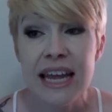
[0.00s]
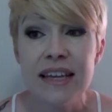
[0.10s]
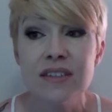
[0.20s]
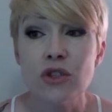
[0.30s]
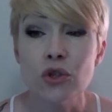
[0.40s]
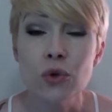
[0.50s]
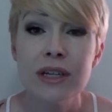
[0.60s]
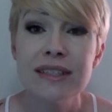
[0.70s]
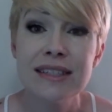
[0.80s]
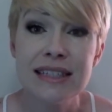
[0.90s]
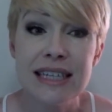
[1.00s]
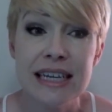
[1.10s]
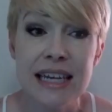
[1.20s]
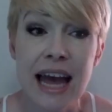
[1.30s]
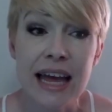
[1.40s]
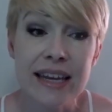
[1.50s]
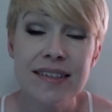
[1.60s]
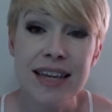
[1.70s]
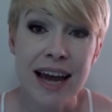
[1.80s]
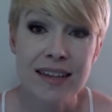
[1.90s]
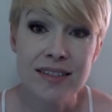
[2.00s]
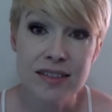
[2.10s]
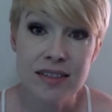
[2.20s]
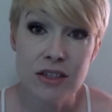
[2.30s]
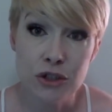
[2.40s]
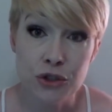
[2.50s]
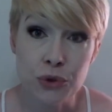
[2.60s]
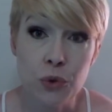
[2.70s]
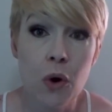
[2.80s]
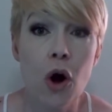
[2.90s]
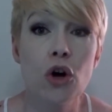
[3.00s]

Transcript: is you can see any tasks that are due